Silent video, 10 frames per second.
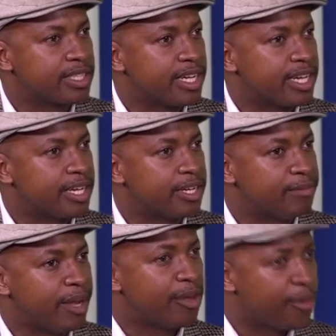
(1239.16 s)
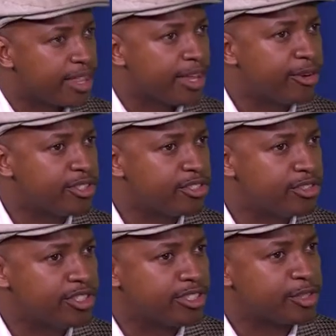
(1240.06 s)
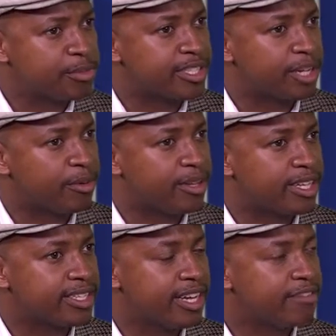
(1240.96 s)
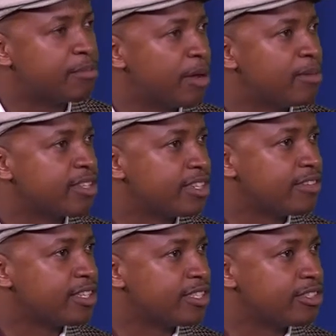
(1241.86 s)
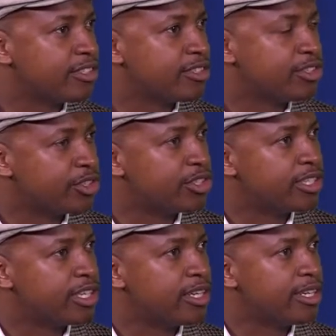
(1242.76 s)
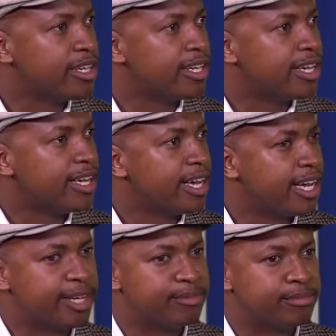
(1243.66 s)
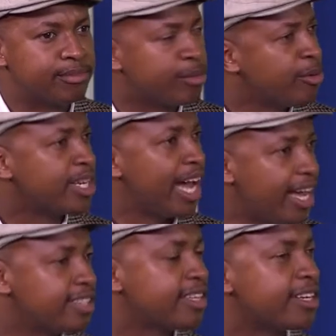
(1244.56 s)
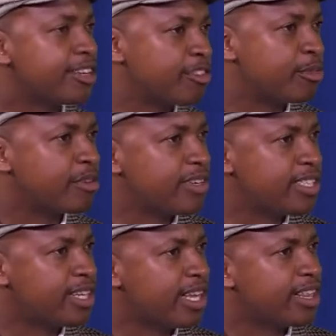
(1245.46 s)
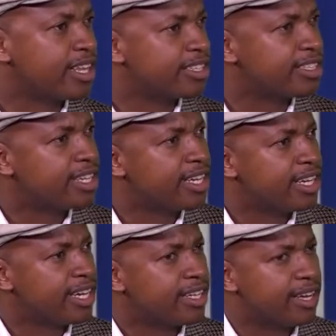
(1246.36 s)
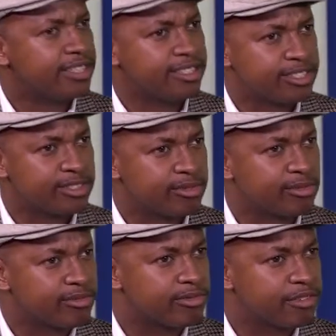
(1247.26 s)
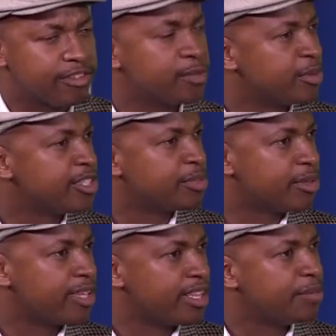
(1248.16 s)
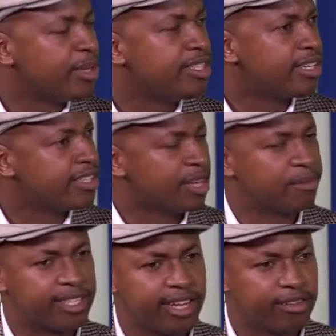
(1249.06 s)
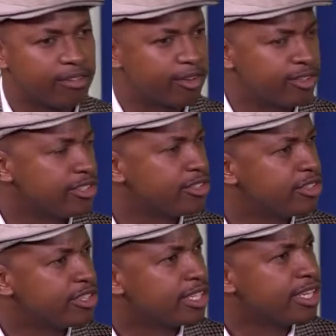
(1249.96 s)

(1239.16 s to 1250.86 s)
uh, by the way the constitution speaks about that every public servant should um, promote a high standard of professional ethics mm. that is the first principle that they mention in Chapter 10 of the Constitution.